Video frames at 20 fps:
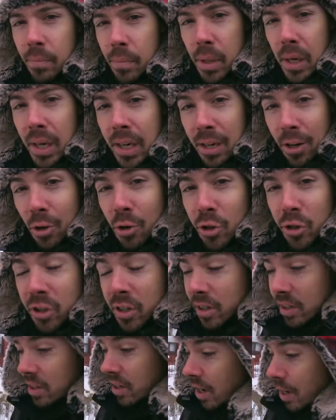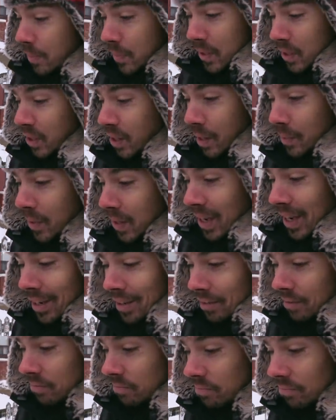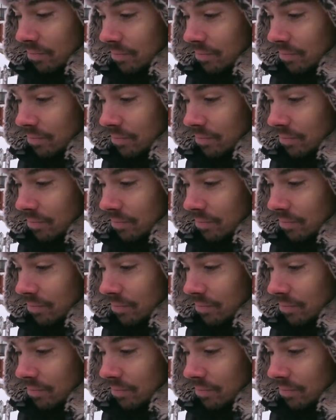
But I notice it time and time again.